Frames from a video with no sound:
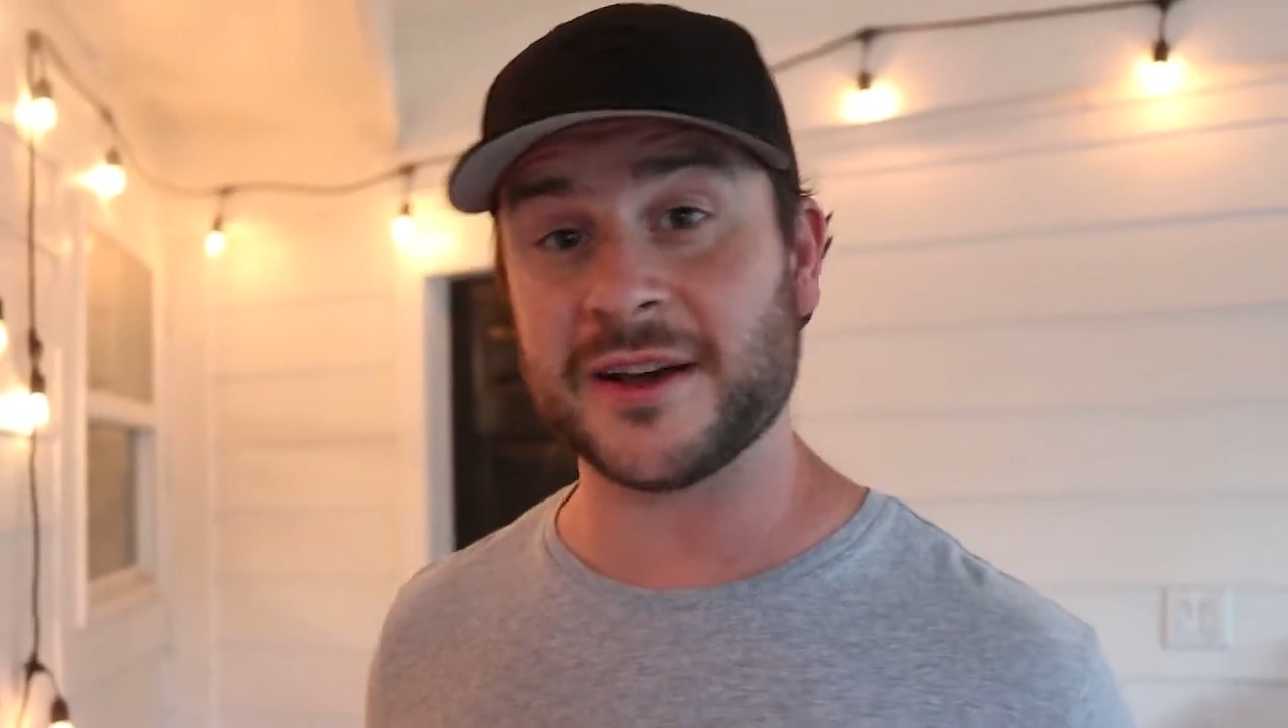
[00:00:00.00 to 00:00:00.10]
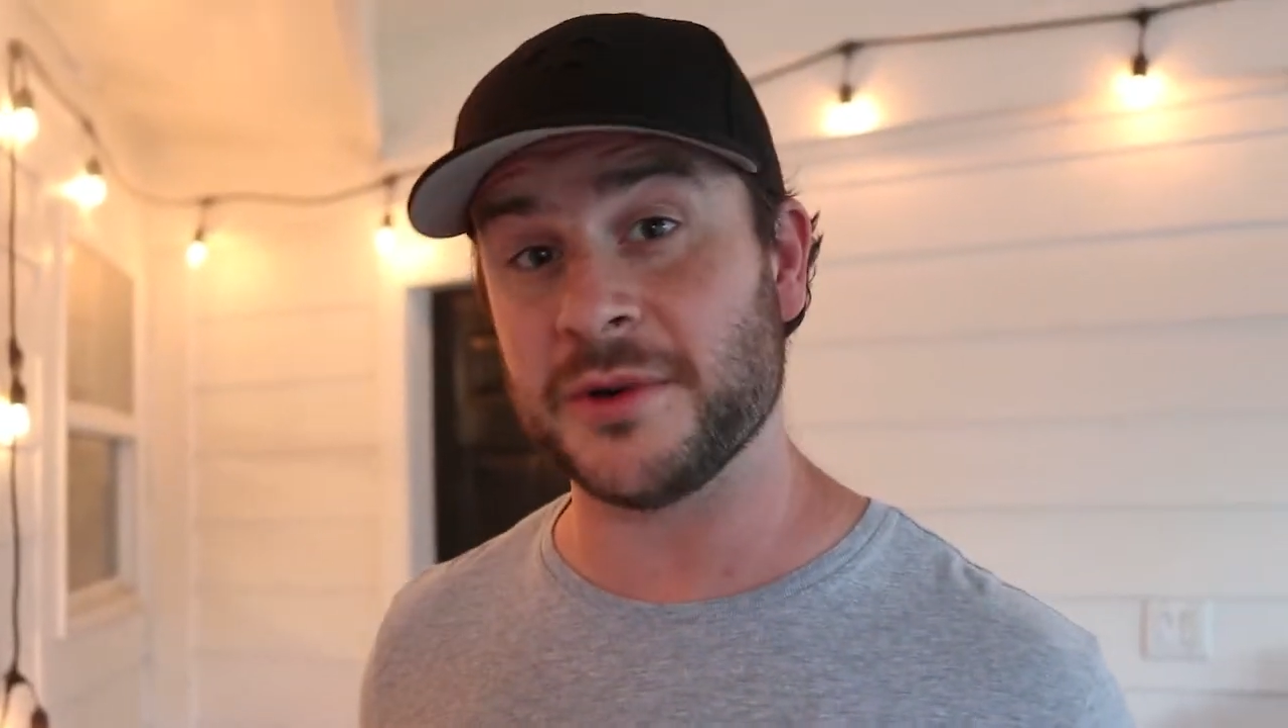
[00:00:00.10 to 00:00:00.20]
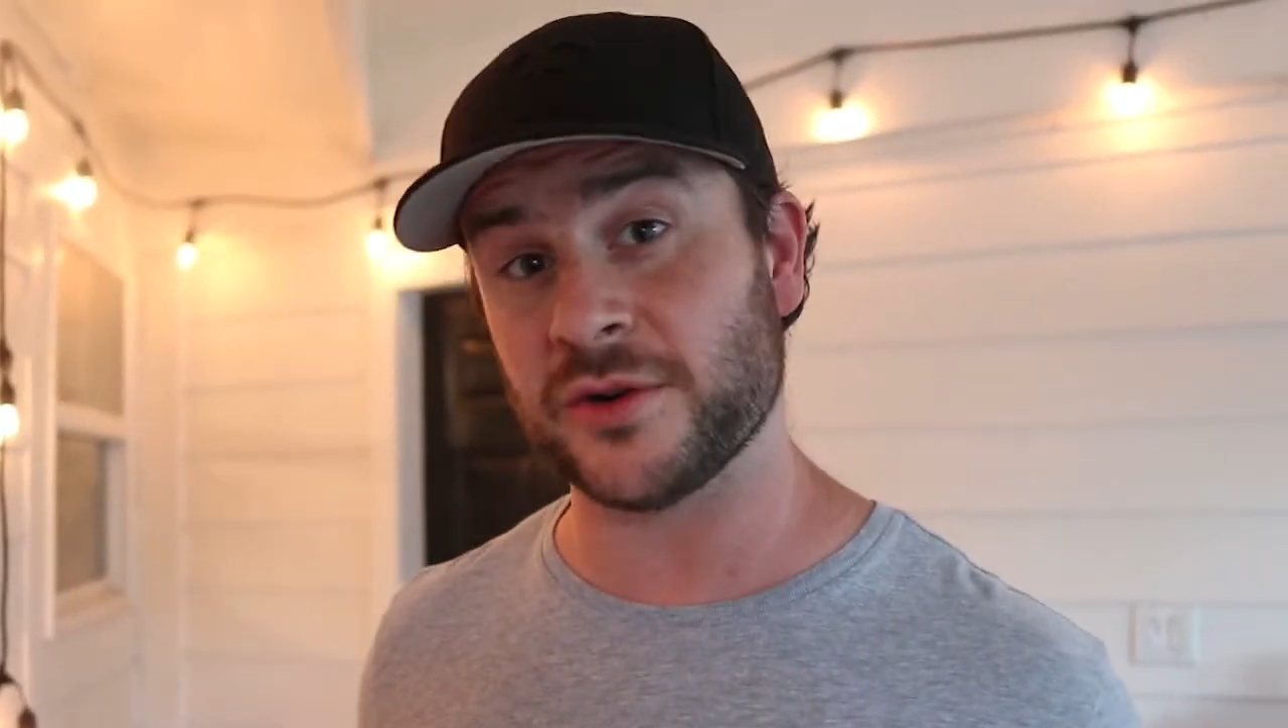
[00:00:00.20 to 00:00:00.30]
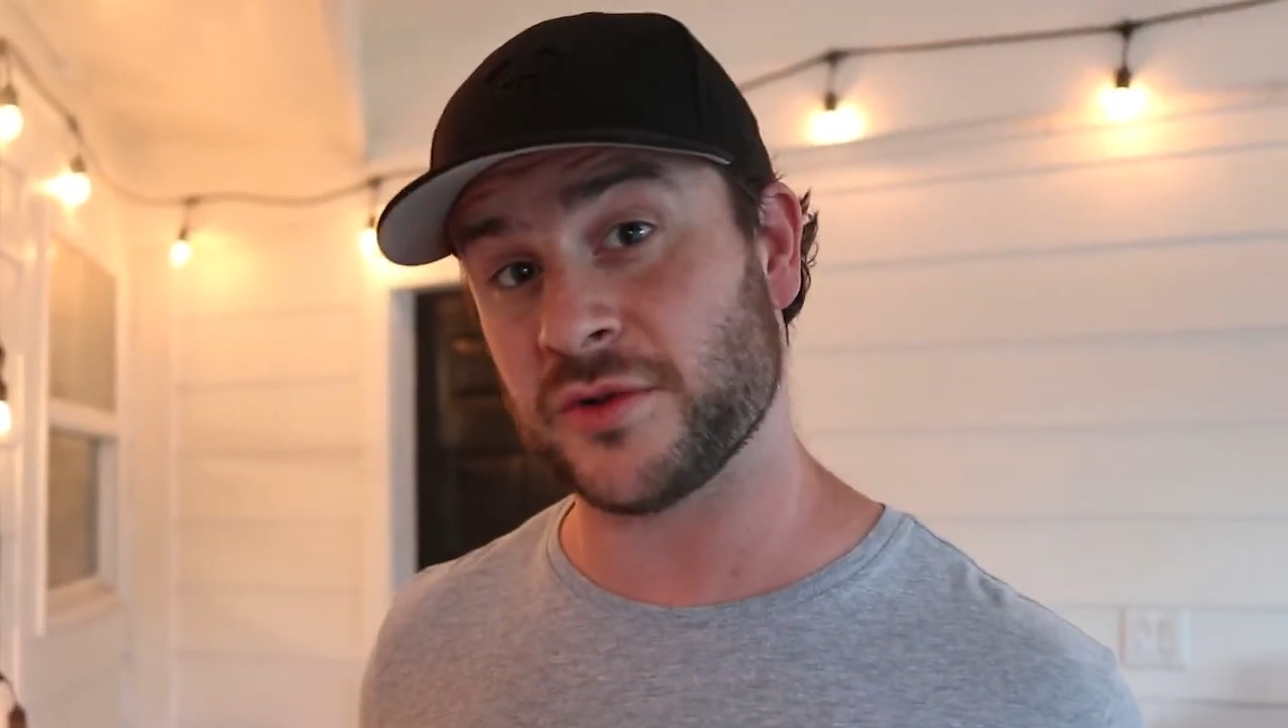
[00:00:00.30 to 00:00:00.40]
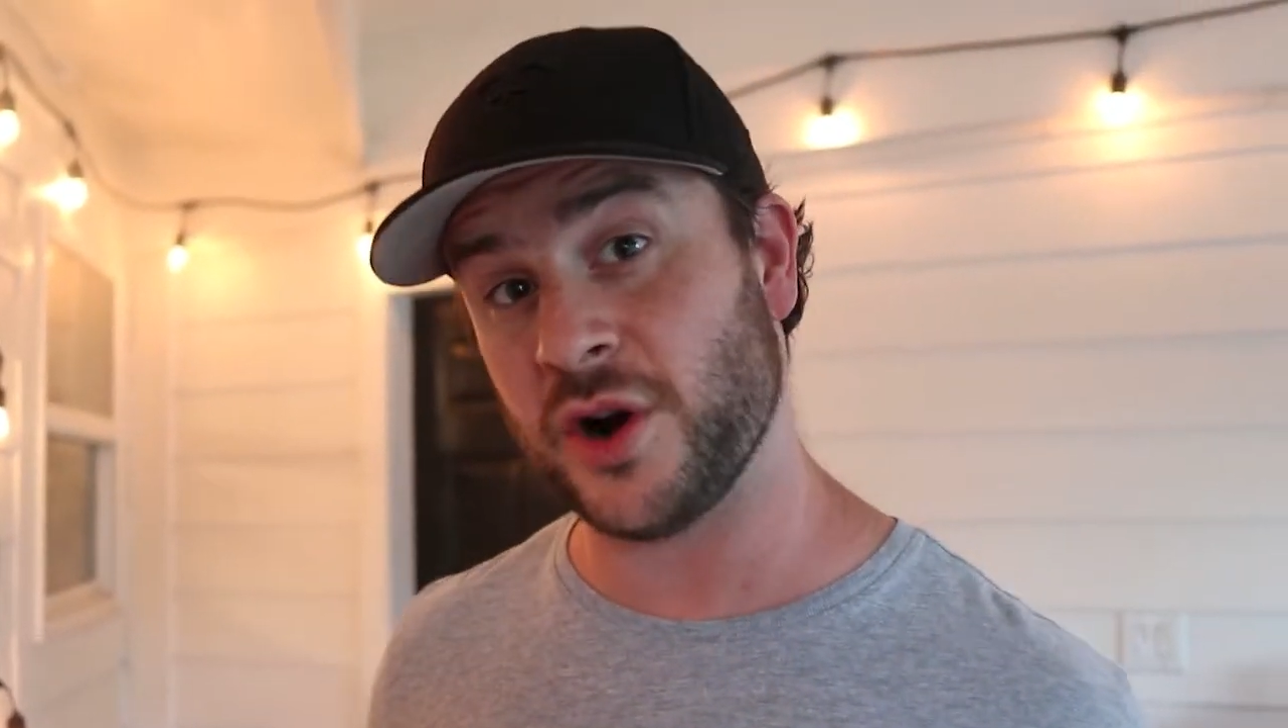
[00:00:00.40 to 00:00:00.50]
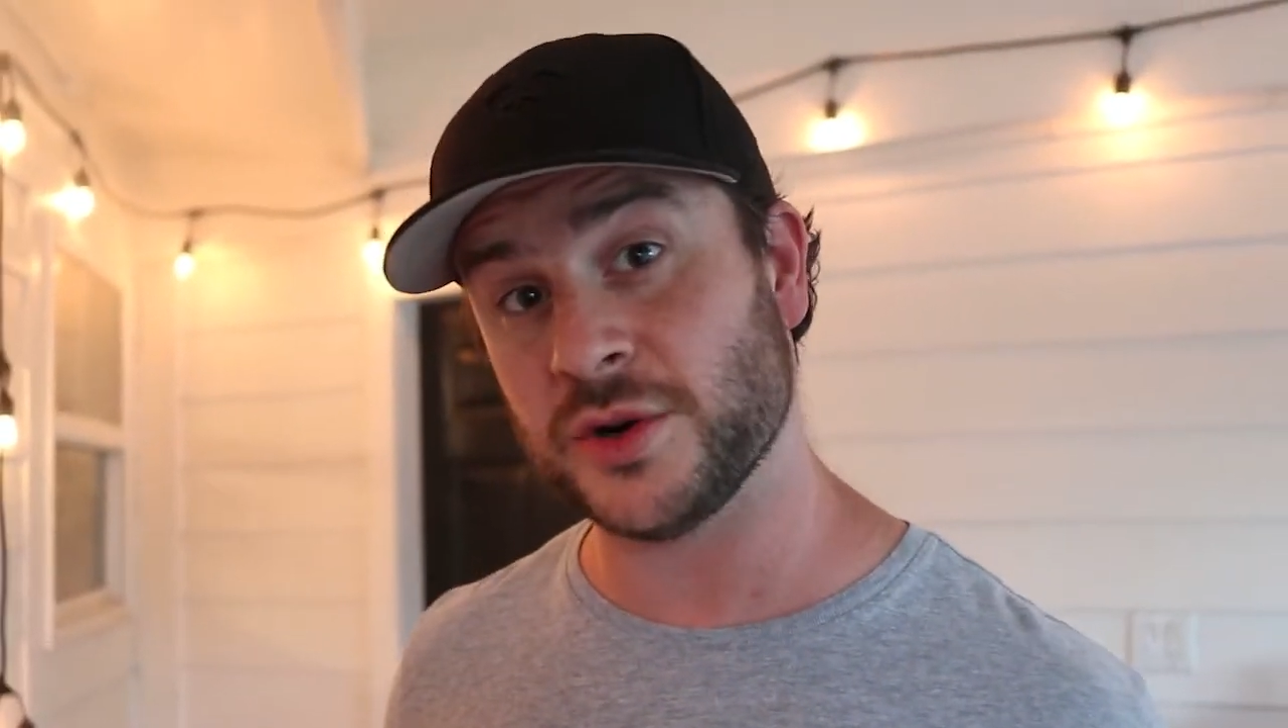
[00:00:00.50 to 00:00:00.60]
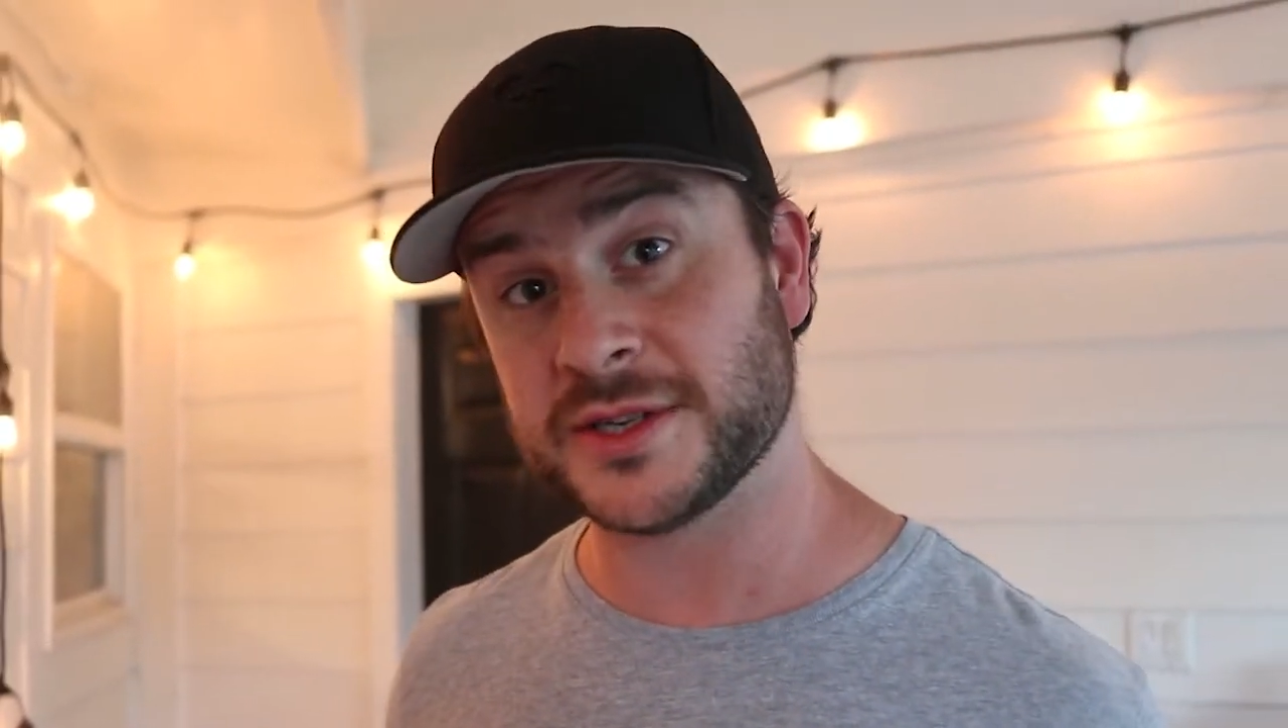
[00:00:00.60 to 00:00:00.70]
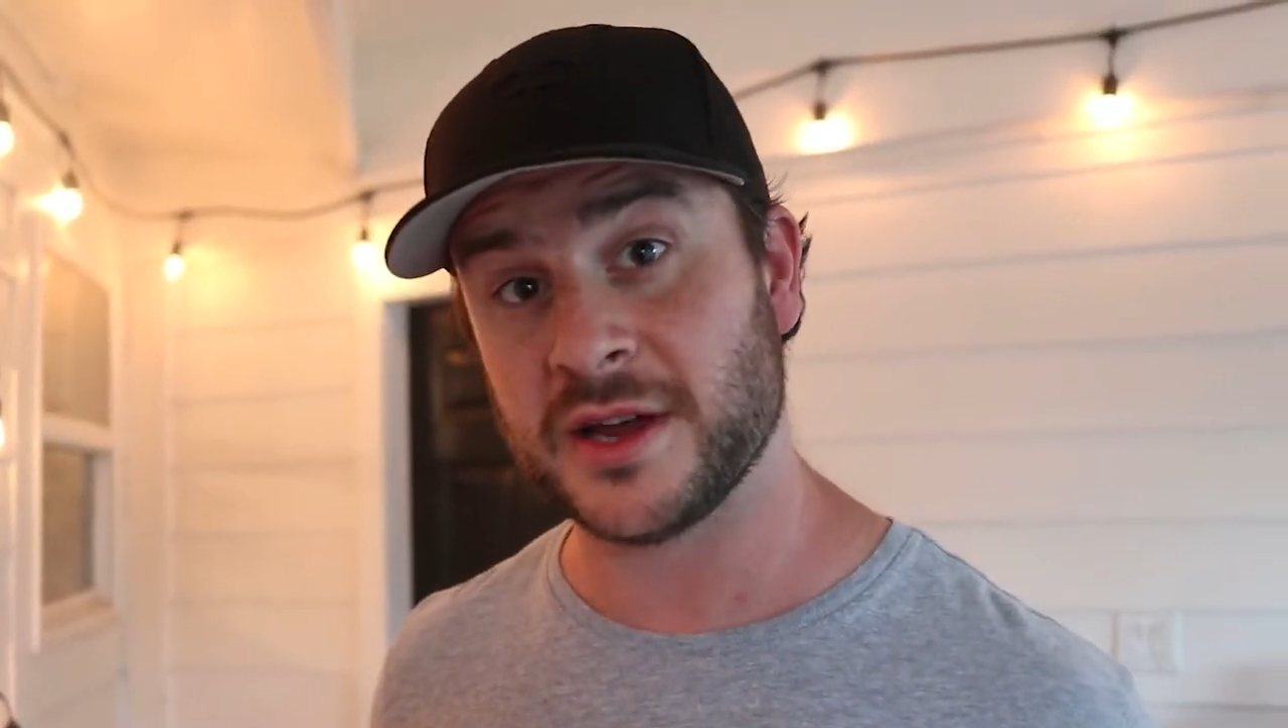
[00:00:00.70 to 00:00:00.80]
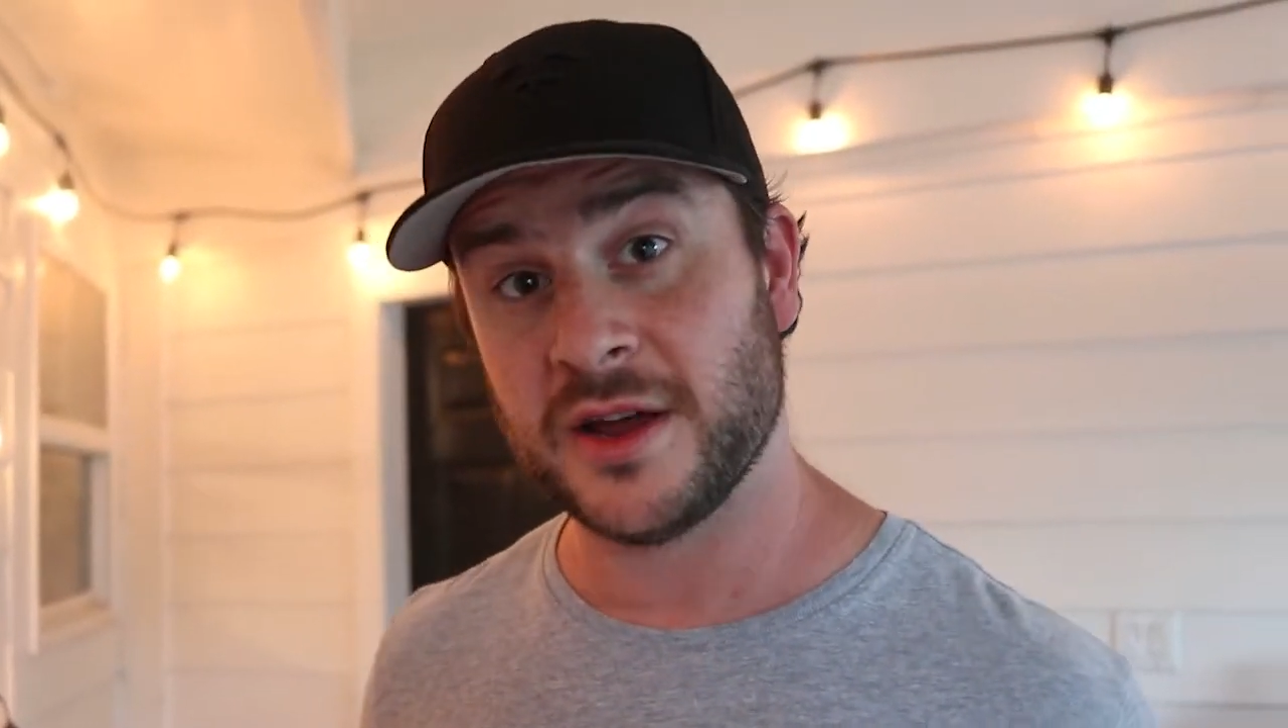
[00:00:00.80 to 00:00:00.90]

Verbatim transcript: a big roast